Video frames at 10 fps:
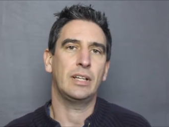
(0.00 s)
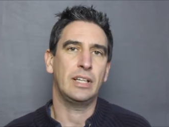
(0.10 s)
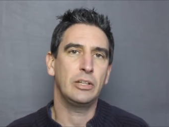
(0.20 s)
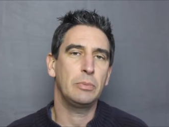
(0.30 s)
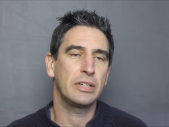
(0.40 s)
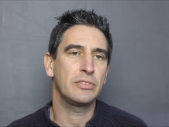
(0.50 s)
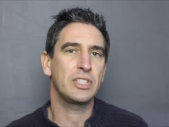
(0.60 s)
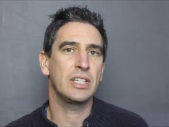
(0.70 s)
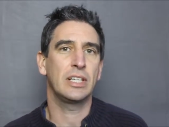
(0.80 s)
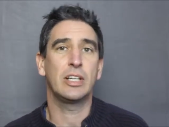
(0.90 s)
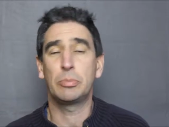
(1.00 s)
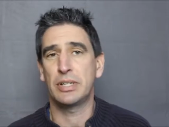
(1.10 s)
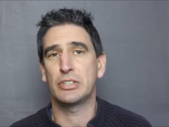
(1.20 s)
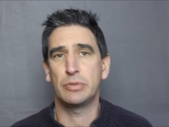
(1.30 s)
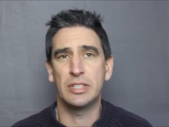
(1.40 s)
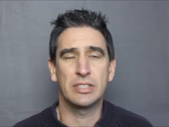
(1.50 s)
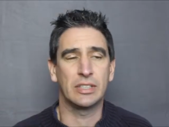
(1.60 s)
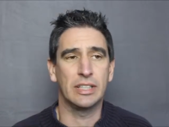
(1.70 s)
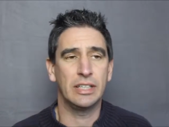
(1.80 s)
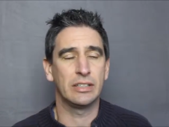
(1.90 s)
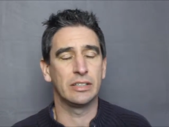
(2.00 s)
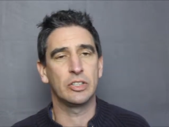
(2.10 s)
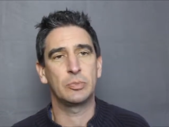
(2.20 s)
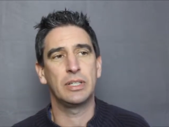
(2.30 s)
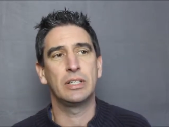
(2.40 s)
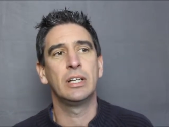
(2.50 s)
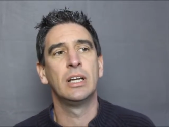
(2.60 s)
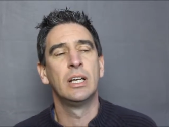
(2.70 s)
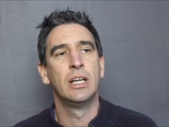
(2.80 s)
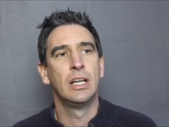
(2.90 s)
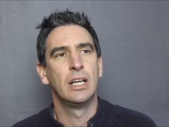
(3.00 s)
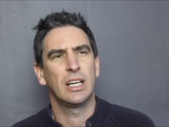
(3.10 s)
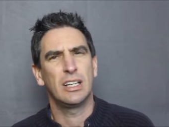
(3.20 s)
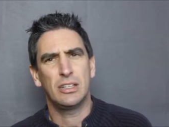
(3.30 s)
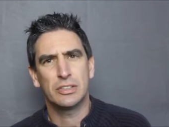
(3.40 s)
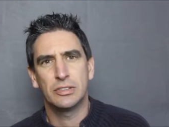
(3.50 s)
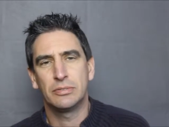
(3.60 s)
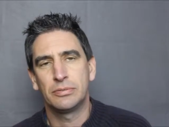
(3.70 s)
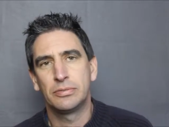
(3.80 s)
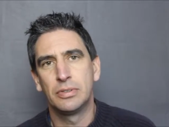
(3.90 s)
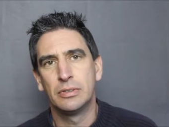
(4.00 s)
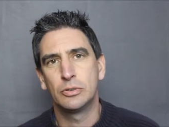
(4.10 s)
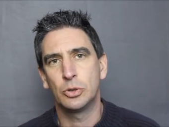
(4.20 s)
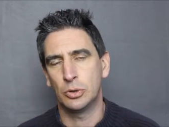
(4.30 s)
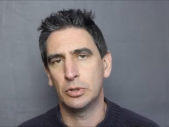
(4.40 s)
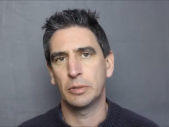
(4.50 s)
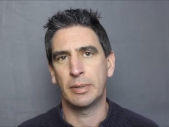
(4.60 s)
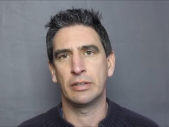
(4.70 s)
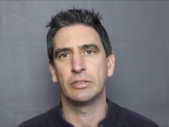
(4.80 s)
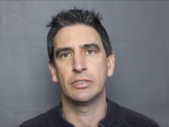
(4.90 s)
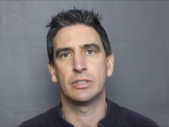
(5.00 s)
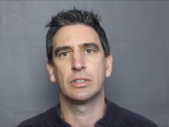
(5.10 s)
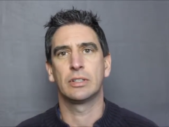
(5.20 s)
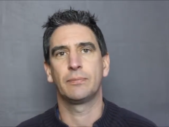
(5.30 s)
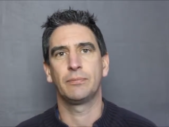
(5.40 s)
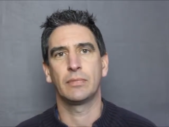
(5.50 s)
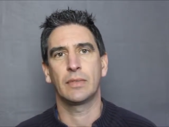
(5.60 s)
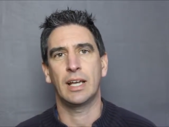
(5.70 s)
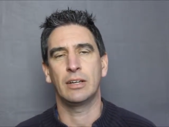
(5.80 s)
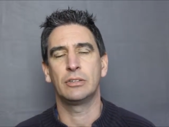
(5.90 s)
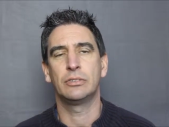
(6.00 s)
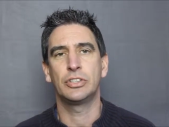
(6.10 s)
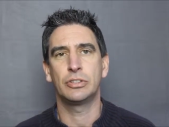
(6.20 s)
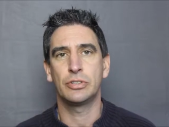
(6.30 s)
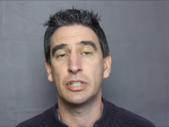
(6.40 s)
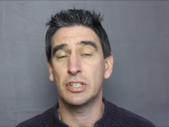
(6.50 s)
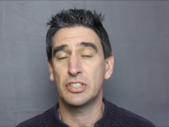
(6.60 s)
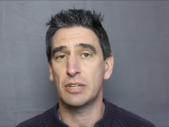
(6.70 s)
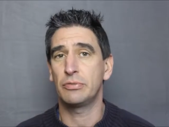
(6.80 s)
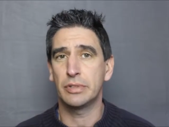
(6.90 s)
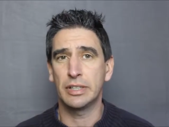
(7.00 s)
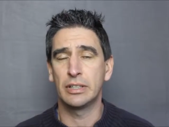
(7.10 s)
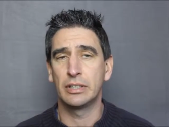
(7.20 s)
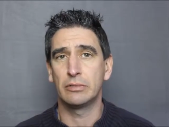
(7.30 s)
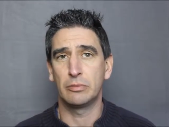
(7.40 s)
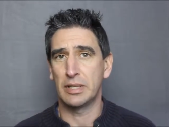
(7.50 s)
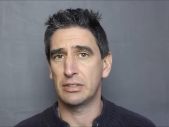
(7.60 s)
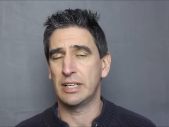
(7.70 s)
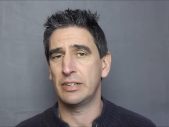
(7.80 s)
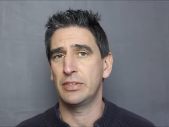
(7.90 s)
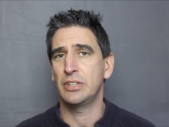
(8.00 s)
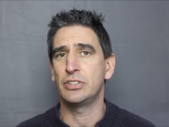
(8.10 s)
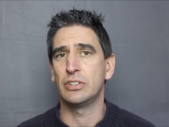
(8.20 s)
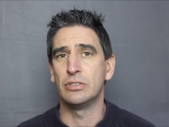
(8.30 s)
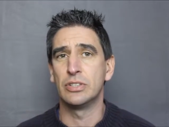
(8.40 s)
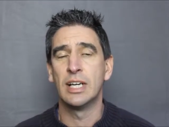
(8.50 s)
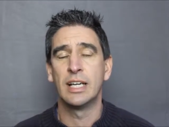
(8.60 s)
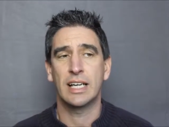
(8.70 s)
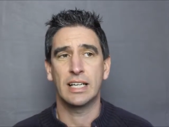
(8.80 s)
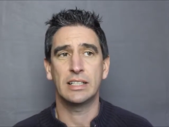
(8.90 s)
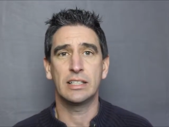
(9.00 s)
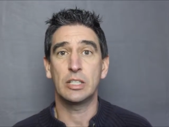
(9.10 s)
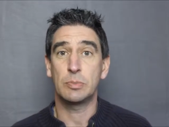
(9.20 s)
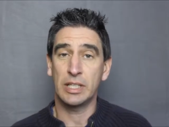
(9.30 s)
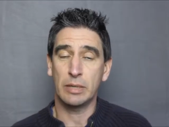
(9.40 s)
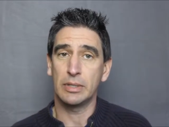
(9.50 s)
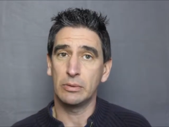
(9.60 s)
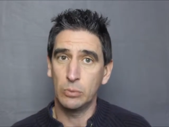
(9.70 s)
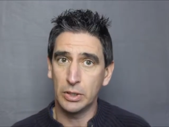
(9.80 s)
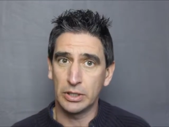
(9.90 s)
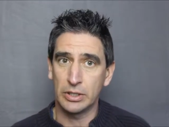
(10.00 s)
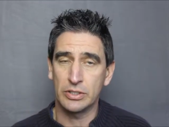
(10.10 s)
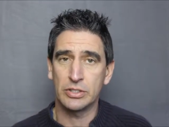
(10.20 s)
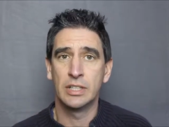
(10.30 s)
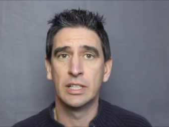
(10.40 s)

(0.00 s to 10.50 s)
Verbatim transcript: Now, you may have seen in the press recently that there's been a lot of talk about how children are suffering with mental health issues, and it's becoming worse.